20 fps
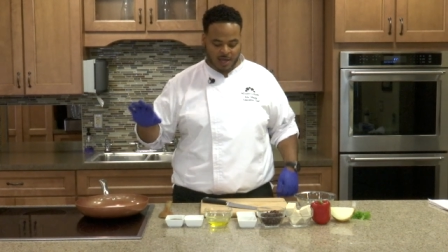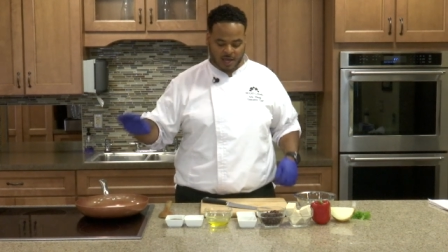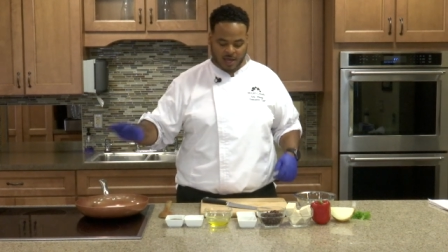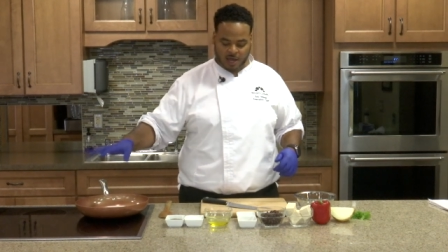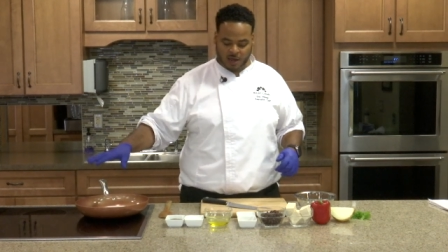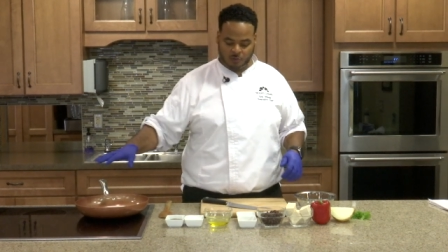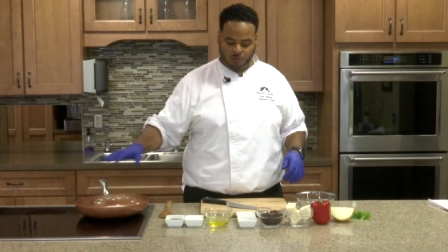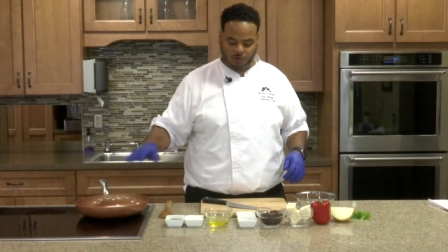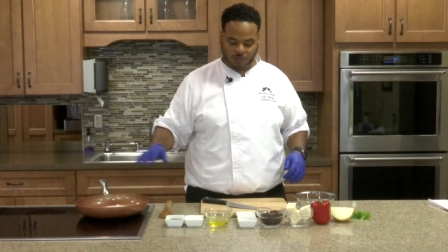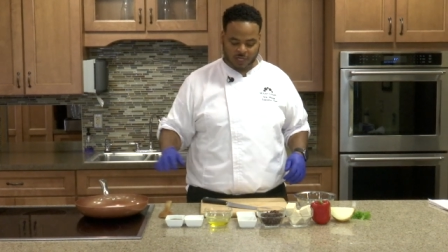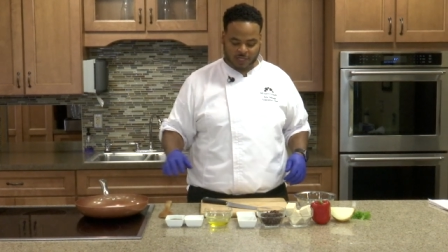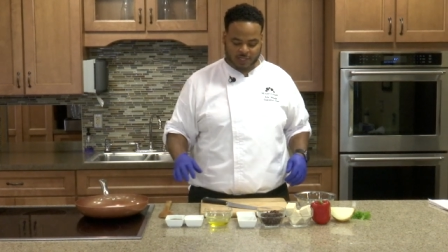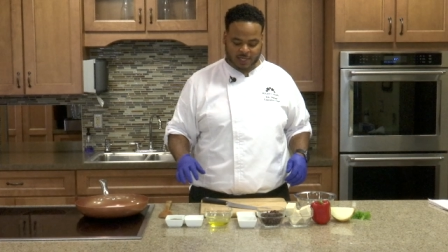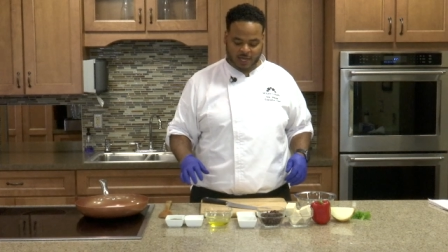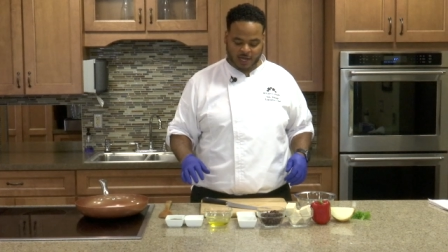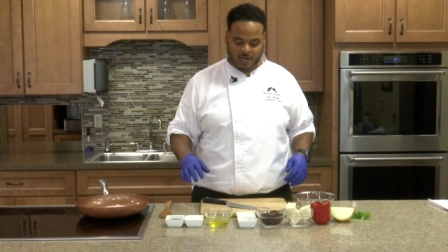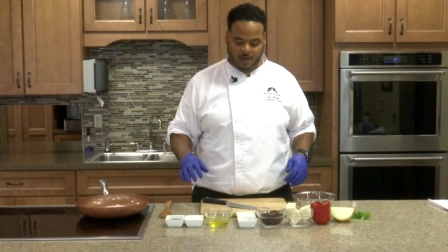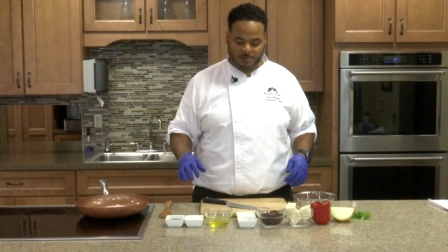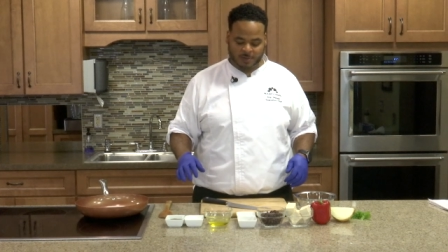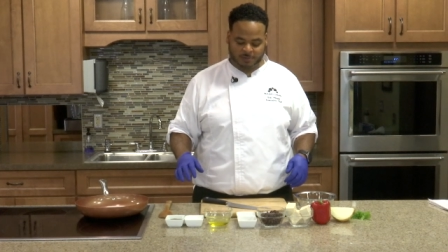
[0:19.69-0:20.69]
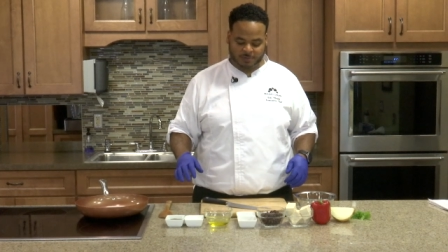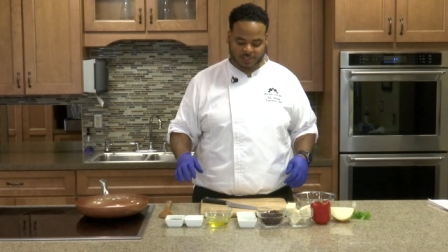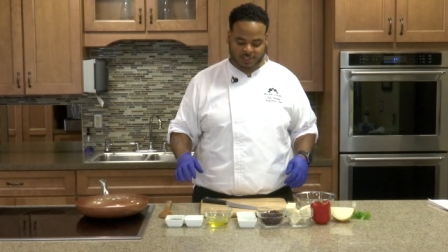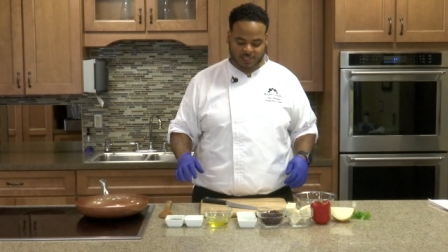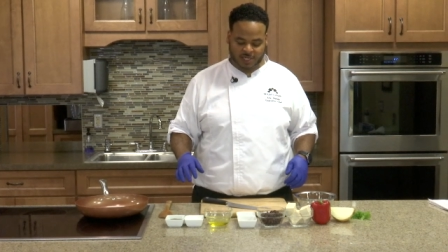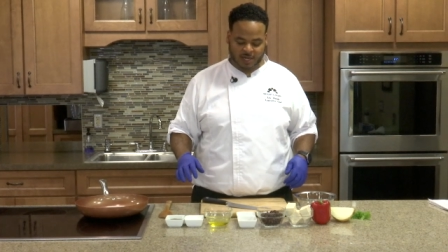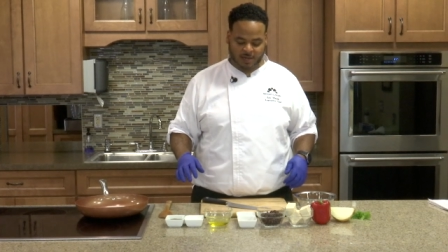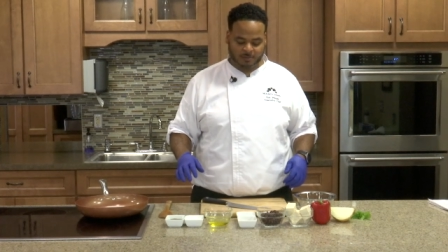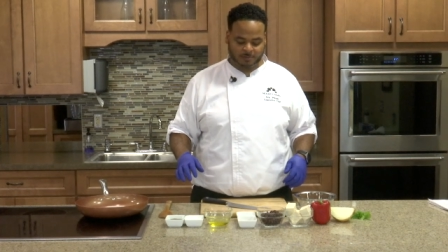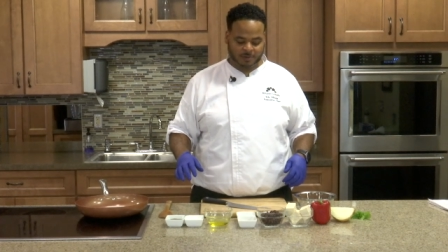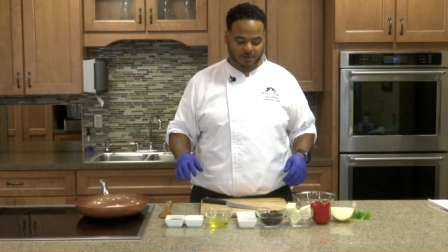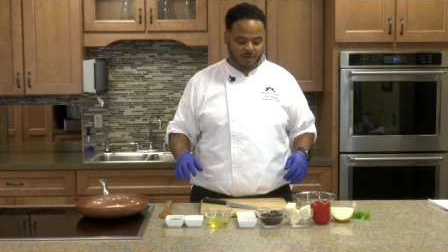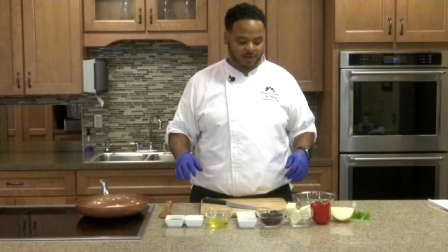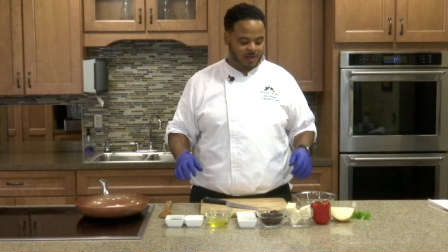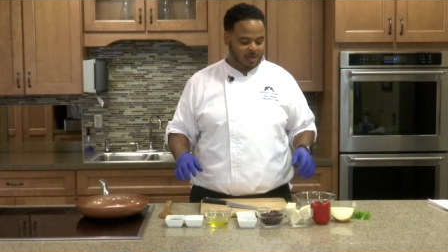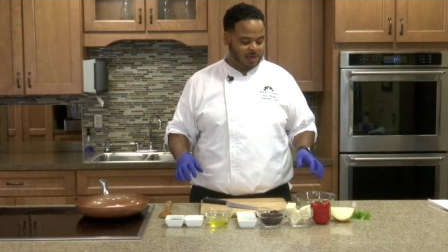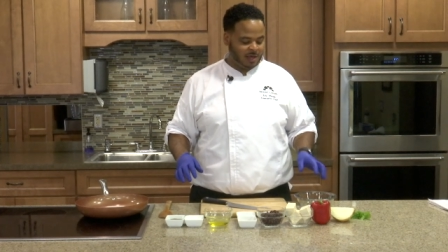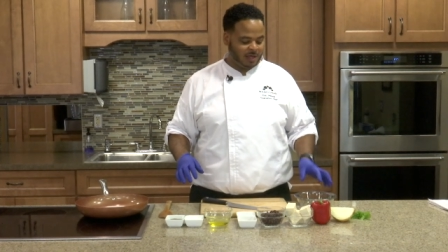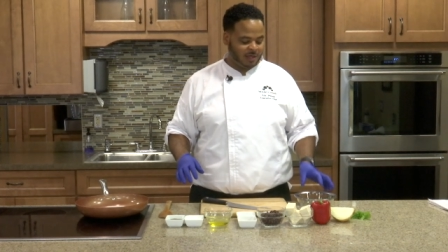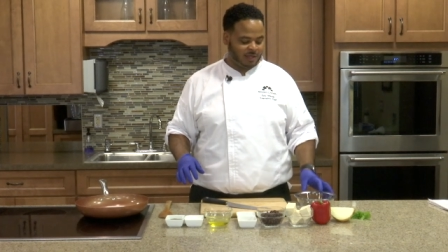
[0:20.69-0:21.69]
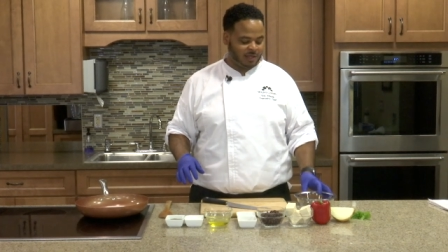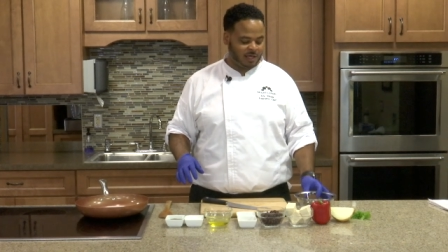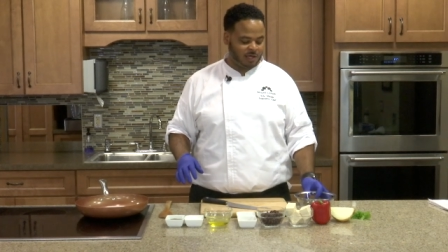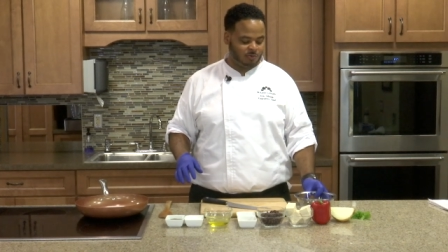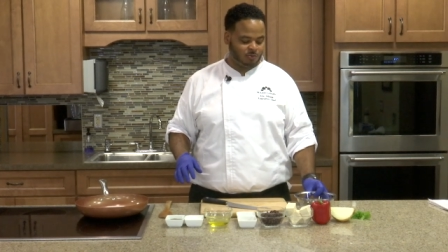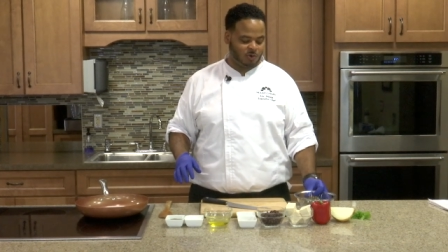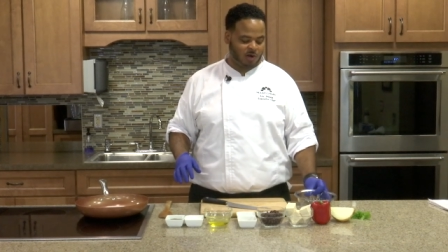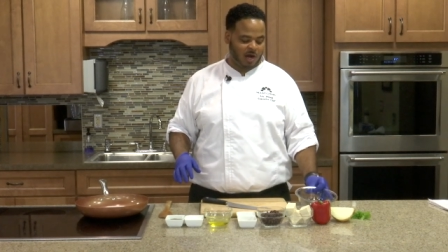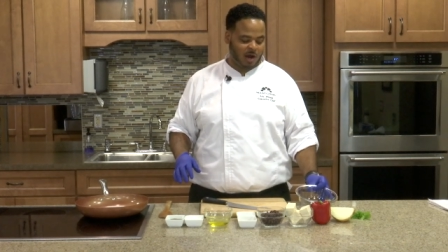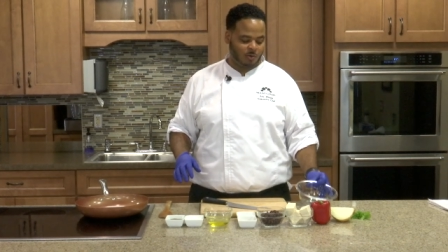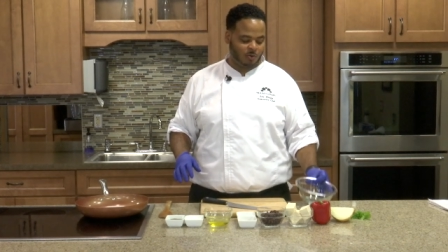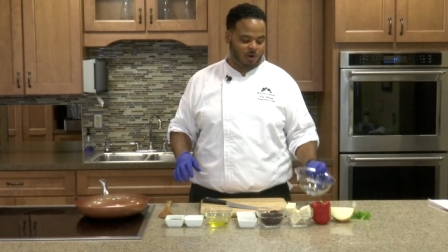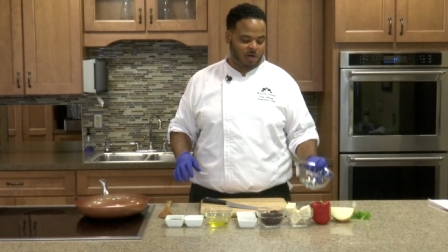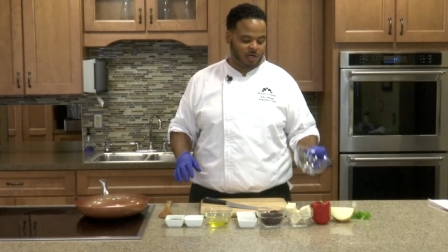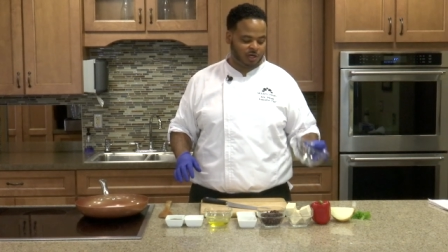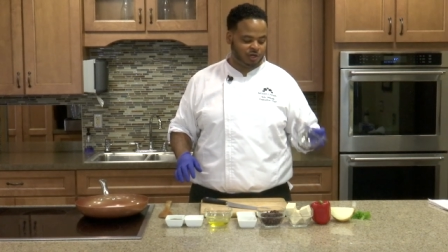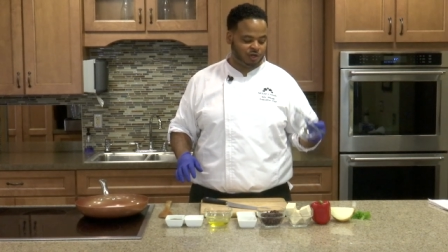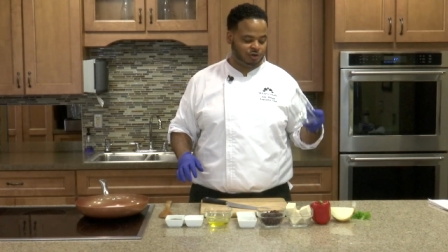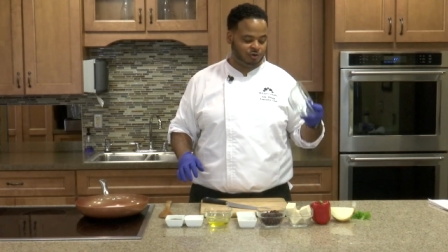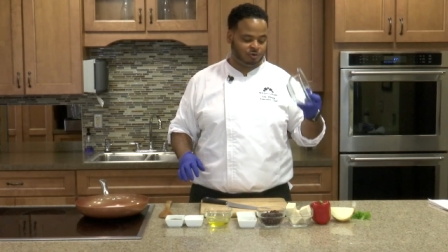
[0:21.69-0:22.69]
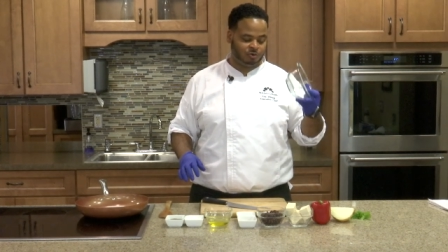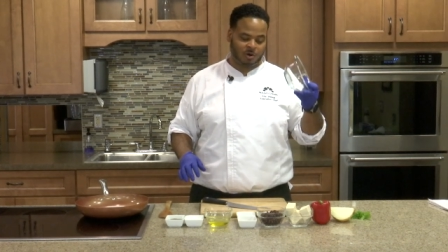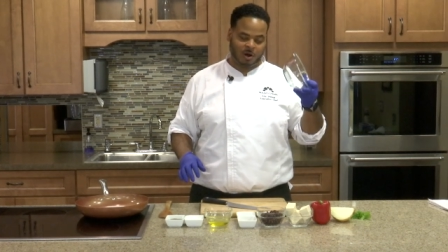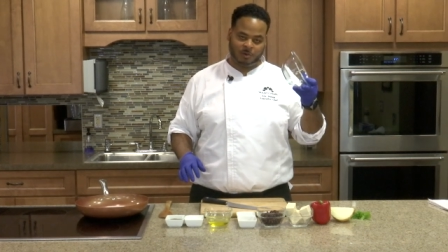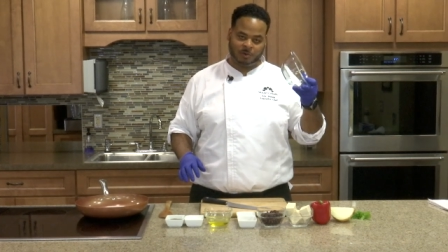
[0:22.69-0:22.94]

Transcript: and we'll let that come up to temp. Then what I want to do,